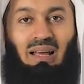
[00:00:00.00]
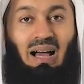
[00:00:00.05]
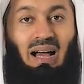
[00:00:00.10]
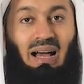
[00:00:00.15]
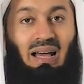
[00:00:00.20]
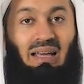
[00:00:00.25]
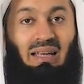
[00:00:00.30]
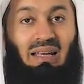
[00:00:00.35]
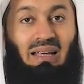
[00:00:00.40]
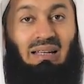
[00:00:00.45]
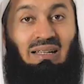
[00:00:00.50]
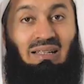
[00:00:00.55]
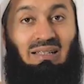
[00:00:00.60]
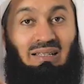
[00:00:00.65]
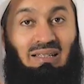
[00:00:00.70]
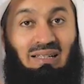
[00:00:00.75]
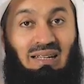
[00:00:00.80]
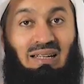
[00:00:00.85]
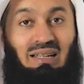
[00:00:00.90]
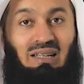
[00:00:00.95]
I
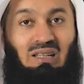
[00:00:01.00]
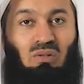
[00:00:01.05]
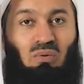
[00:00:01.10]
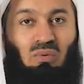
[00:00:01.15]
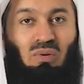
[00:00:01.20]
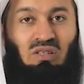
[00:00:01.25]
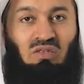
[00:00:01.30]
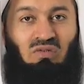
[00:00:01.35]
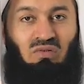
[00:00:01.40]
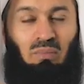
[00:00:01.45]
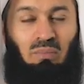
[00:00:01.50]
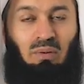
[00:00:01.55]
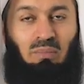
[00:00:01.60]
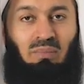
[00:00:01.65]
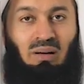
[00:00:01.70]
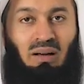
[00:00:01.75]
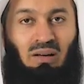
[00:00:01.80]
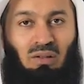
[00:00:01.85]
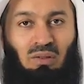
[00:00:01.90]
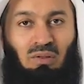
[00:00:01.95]
indeed was from
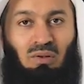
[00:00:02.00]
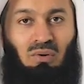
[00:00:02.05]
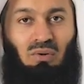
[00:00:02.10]
among